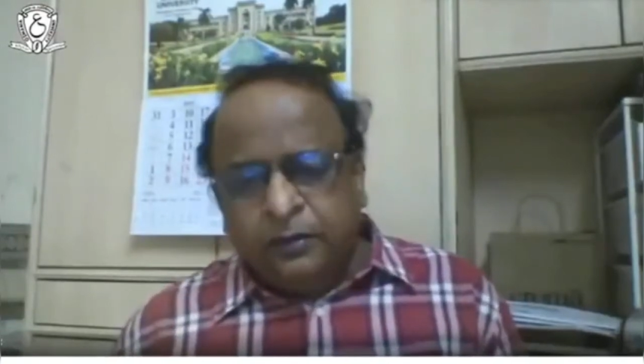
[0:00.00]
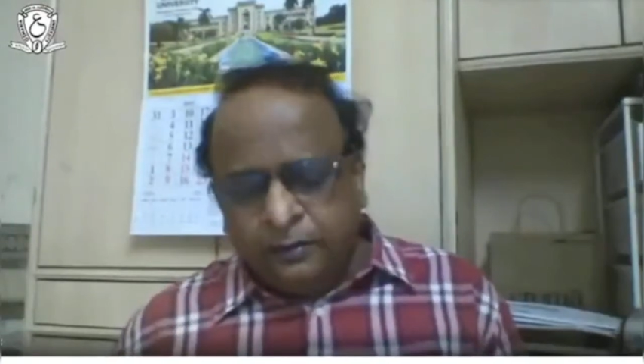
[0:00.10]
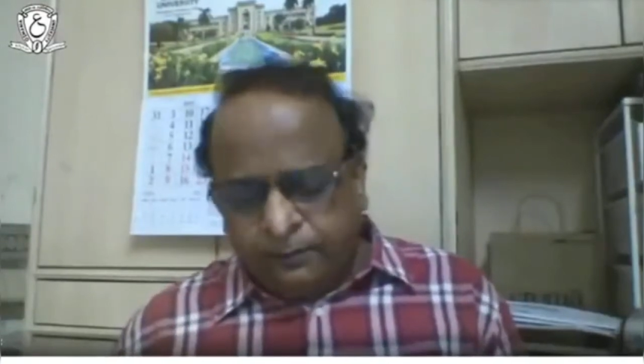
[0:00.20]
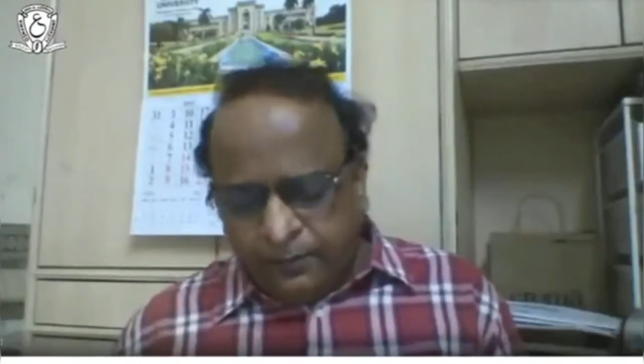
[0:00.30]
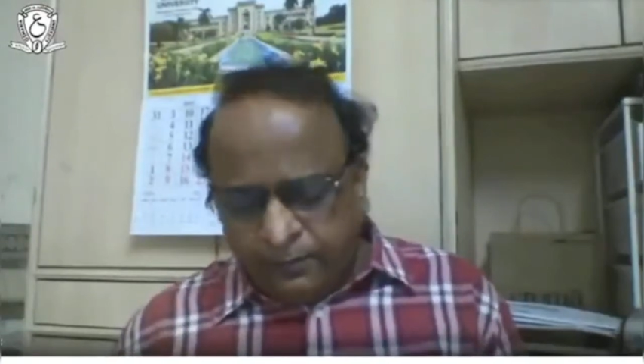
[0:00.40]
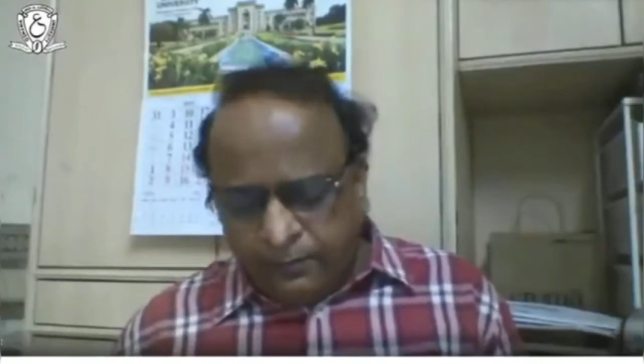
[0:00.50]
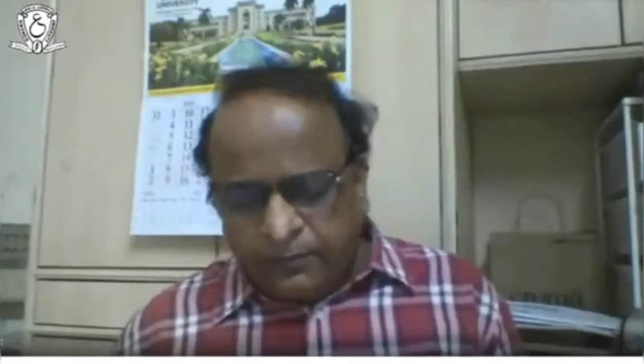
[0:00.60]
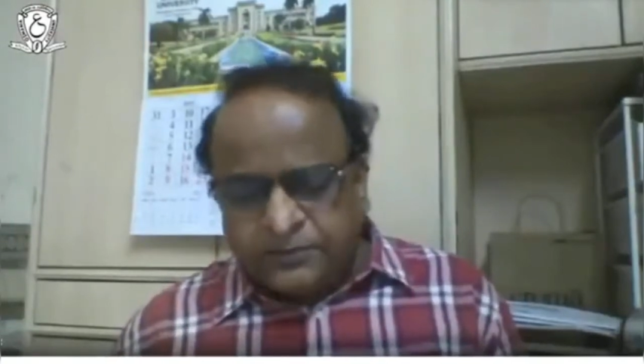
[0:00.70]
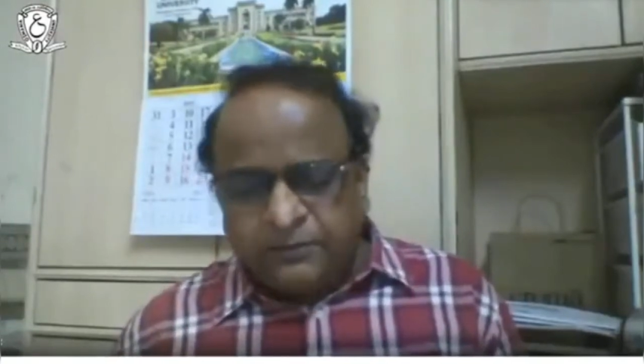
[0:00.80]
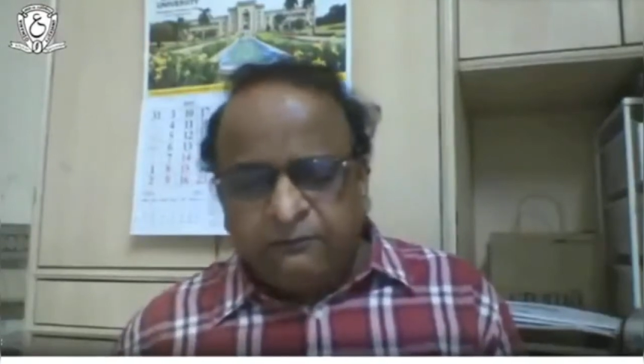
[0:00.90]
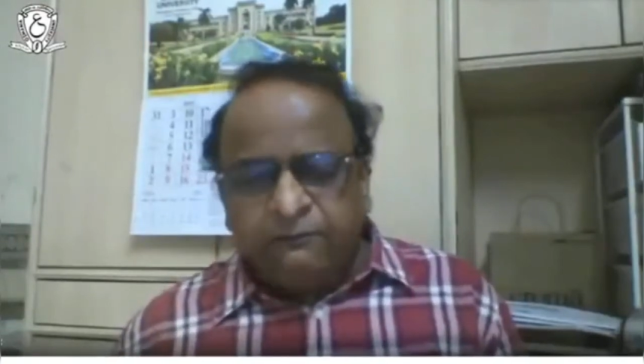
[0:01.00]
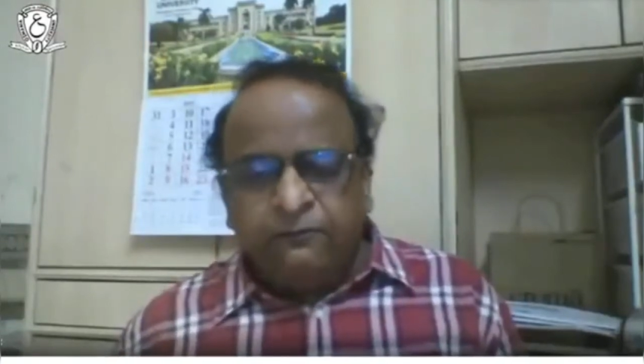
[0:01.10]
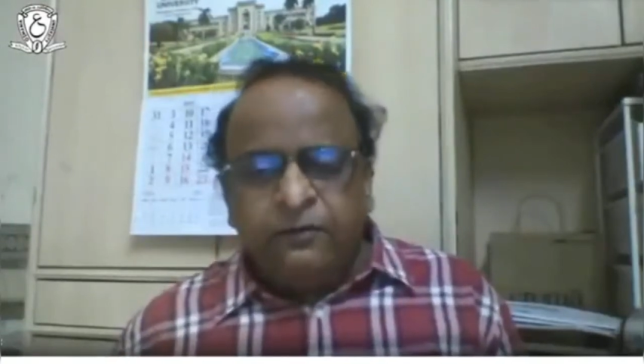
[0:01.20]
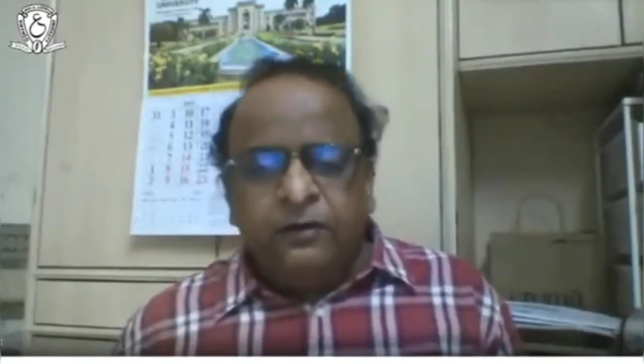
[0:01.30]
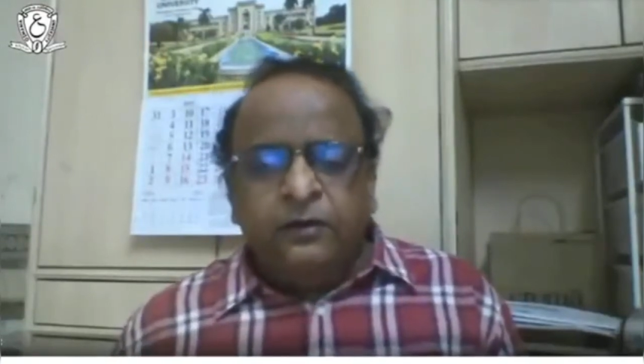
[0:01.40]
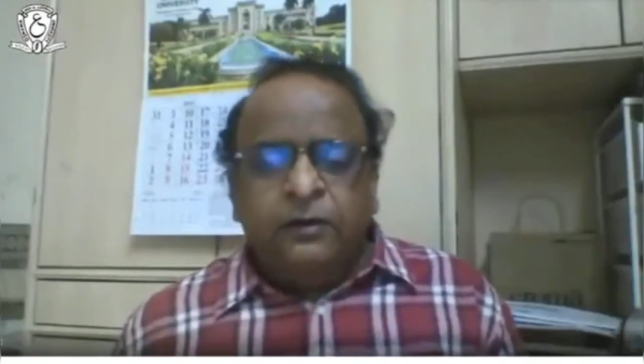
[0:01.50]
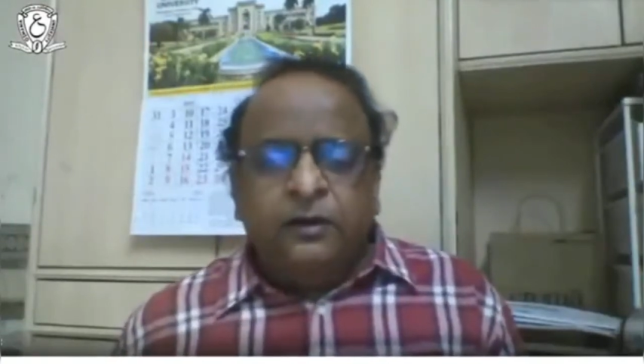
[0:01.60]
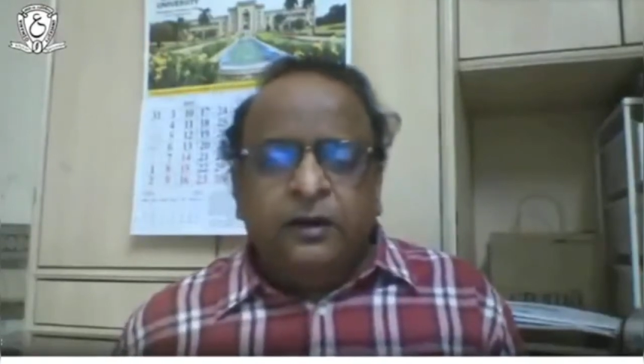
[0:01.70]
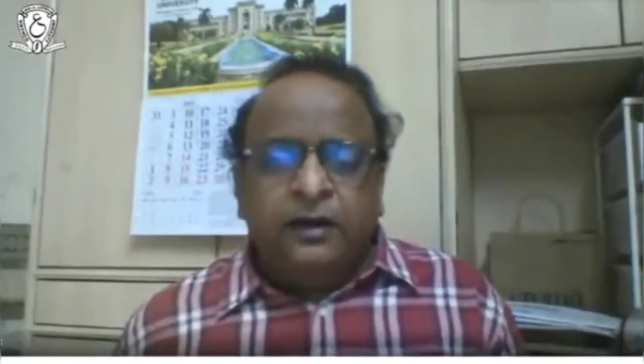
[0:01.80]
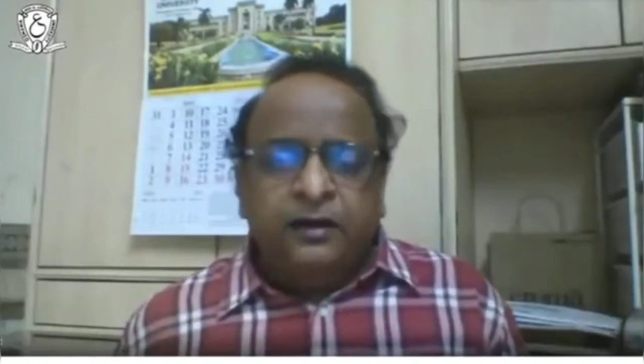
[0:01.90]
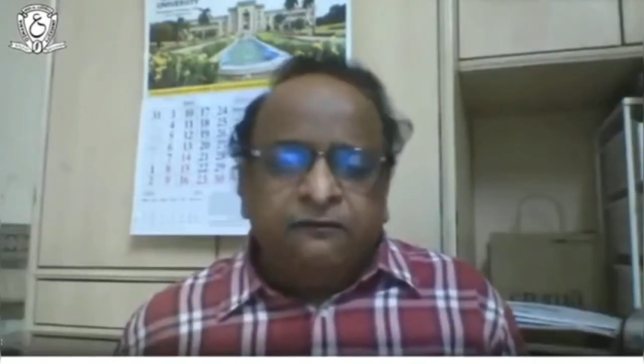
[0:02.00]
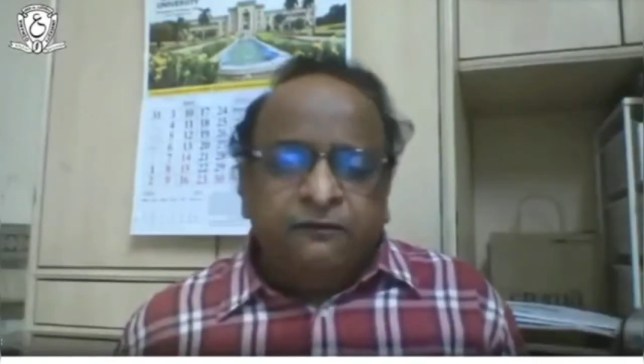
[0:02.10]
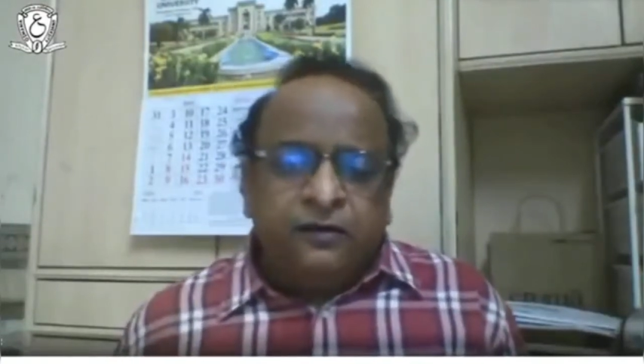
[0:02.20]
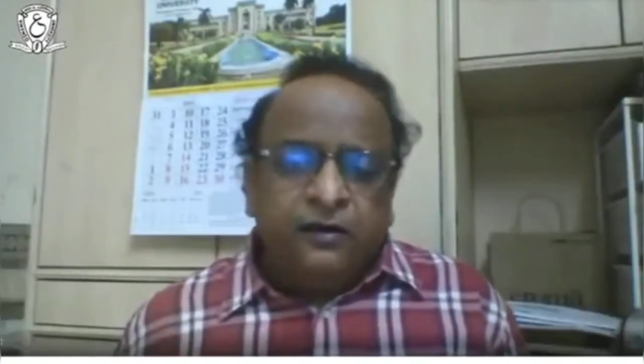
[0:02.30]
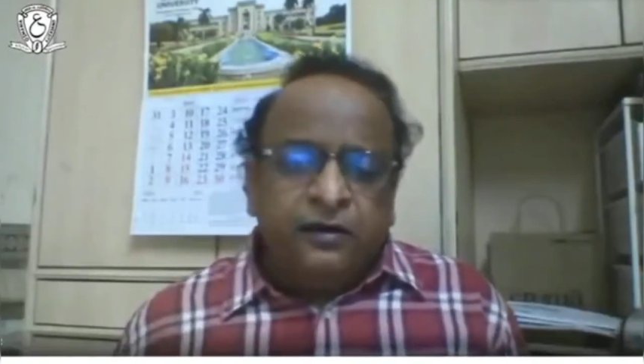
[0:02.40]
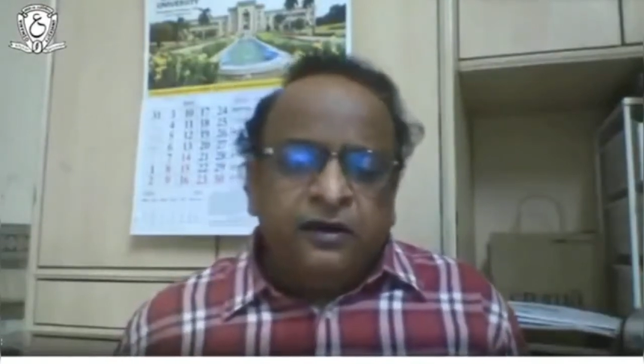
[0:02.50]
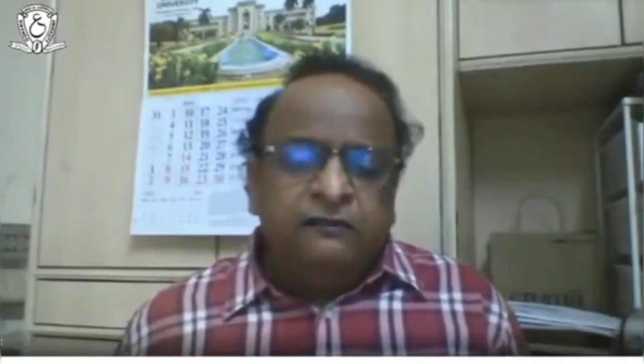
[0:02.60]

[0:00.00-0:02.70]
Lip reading: people must have had difficulty